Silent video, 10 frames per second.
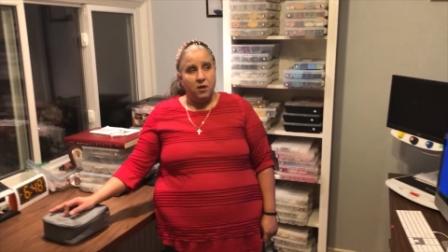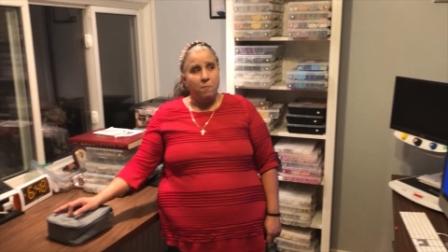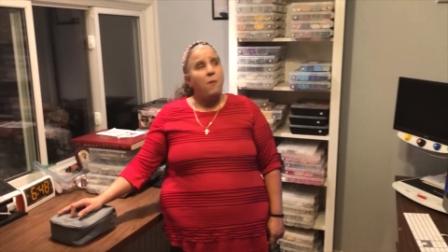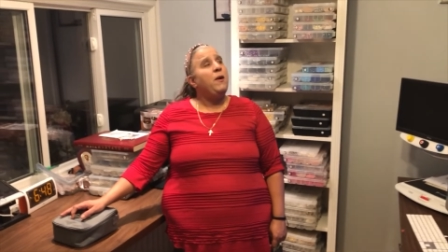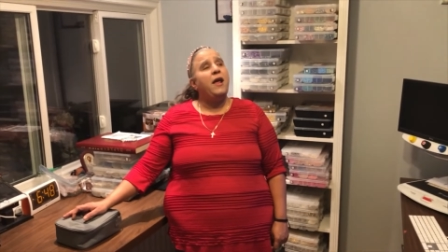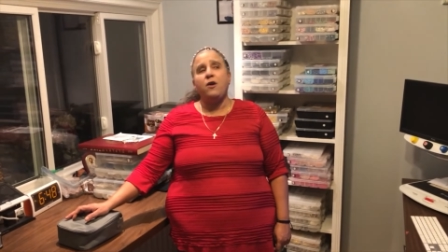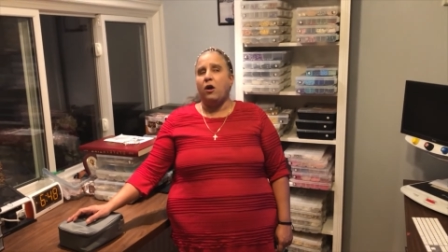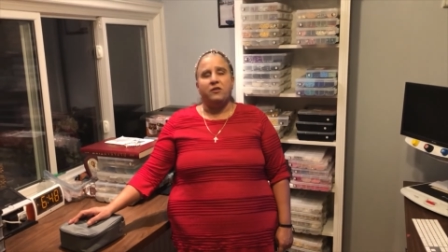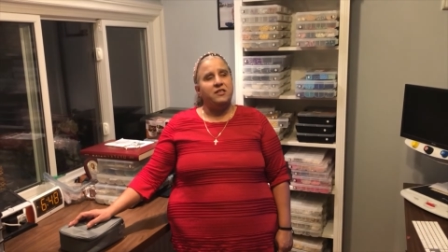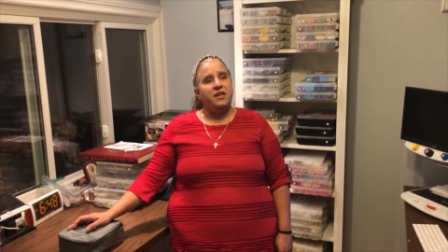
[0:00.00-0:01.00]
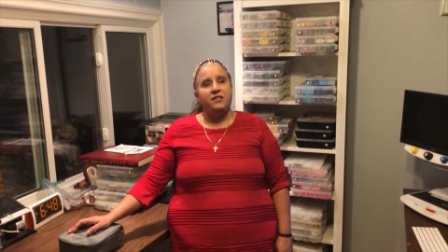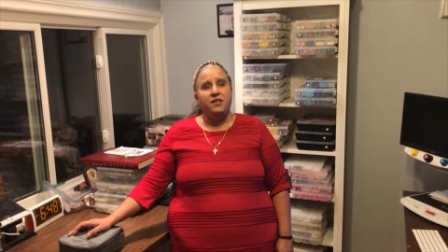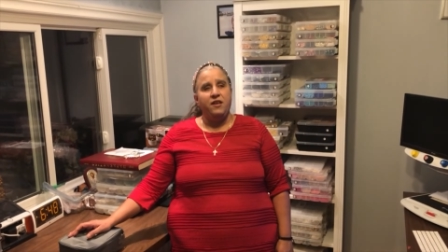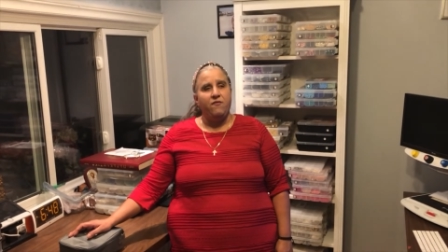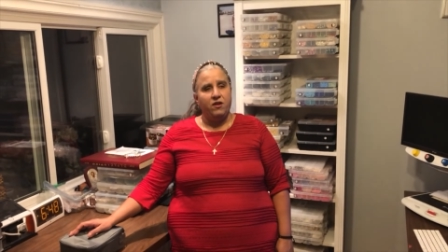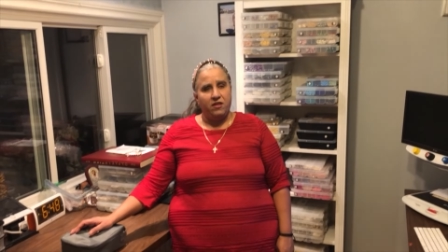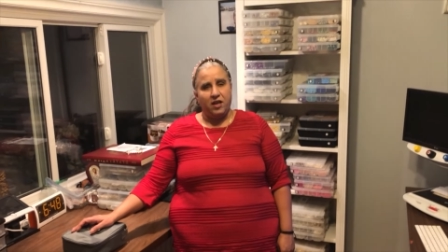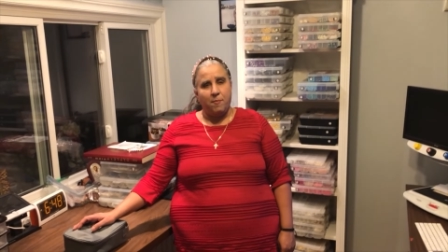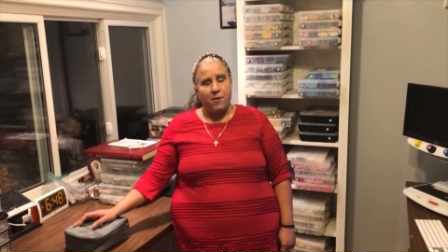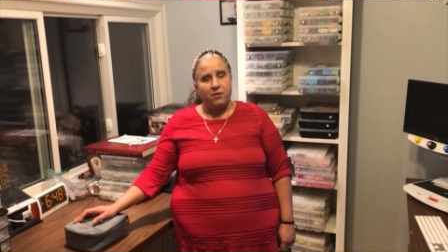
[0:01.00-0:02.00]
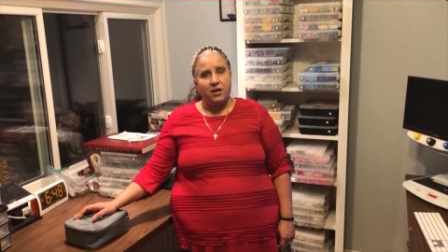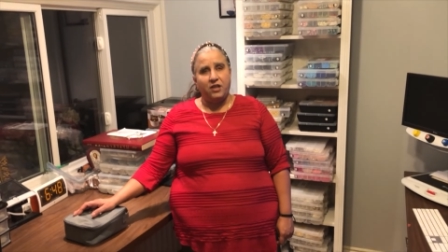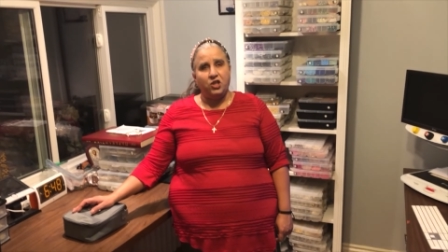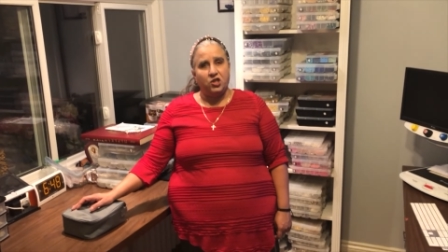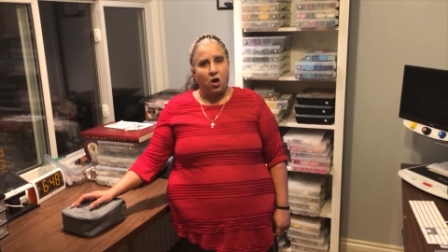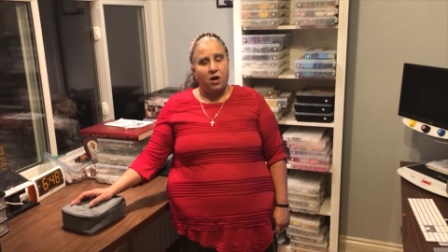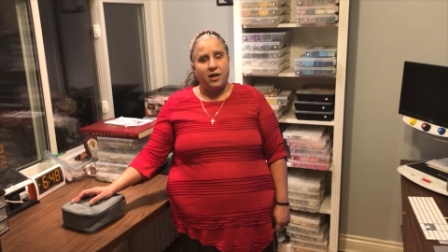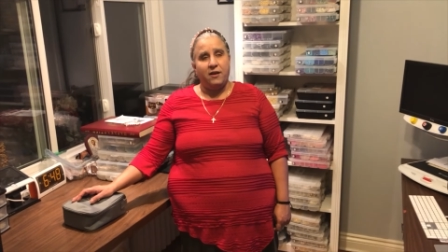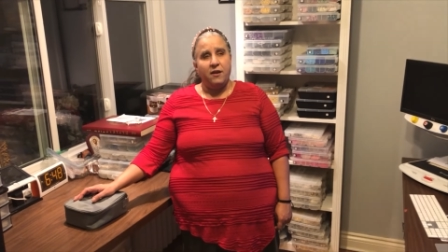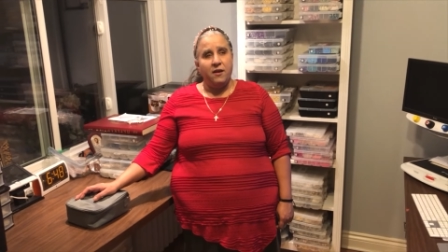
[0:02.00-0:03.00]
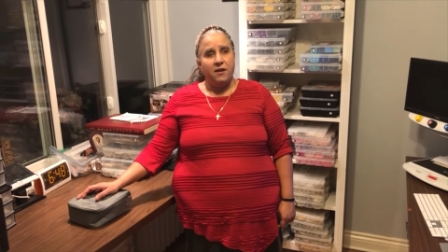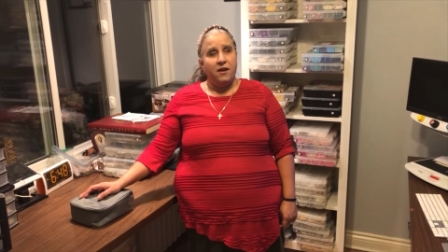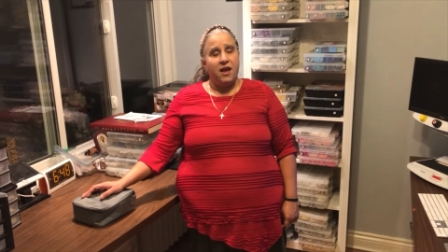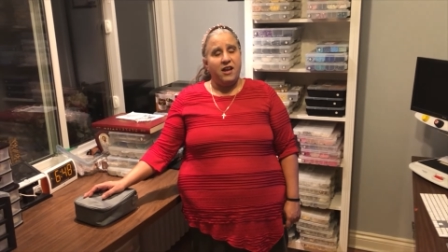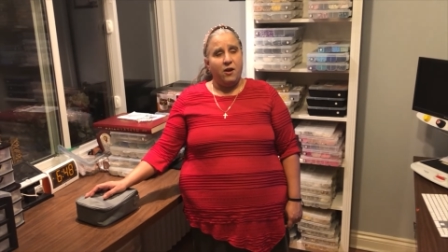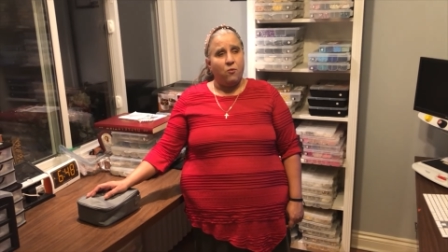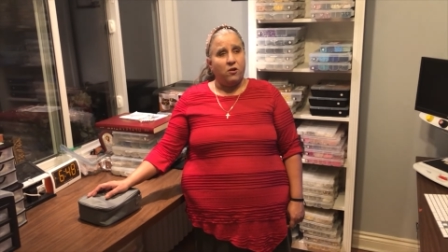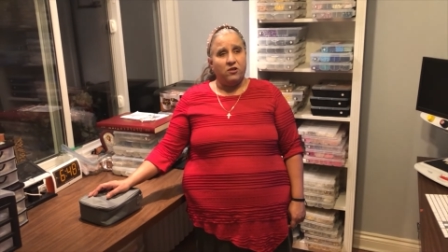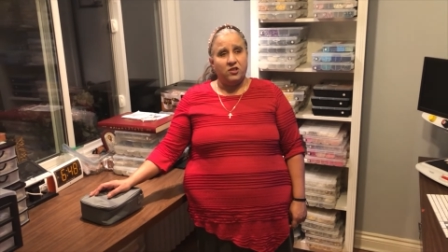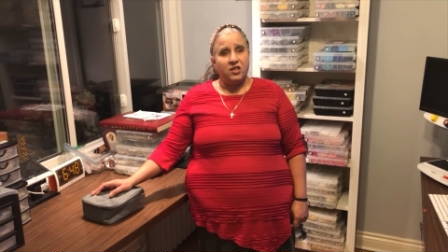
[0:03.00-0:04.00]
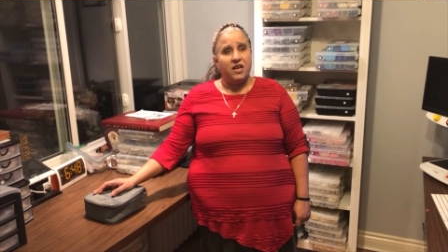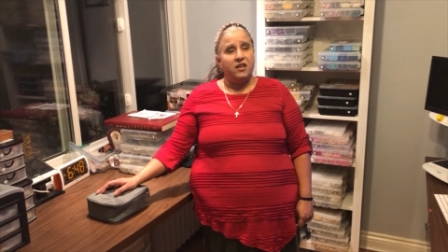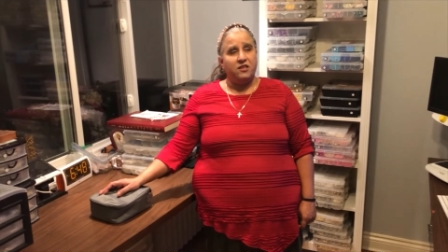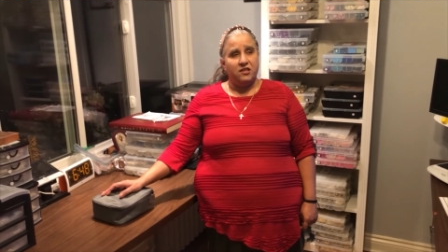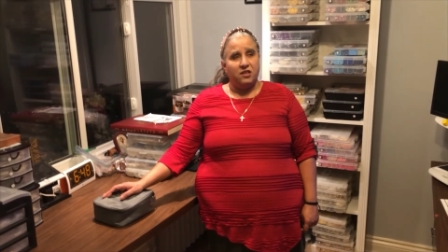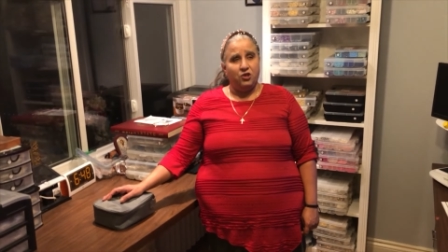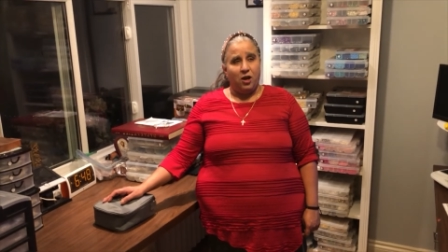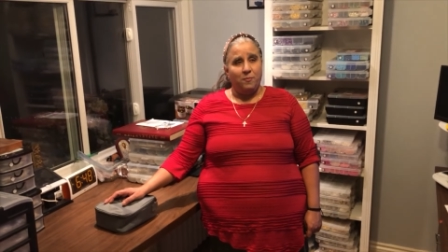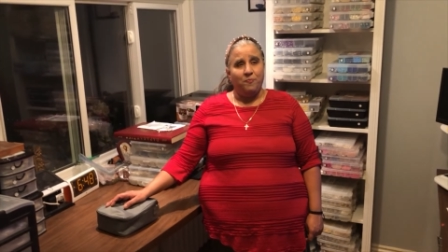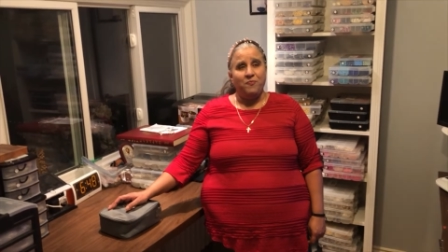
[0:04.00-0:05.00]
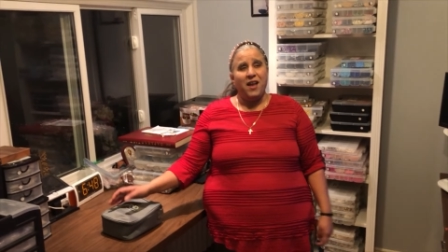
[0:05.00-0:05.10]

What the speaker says: But when I got this, I didn't even think about it. I just got it, and it works, and it does the job.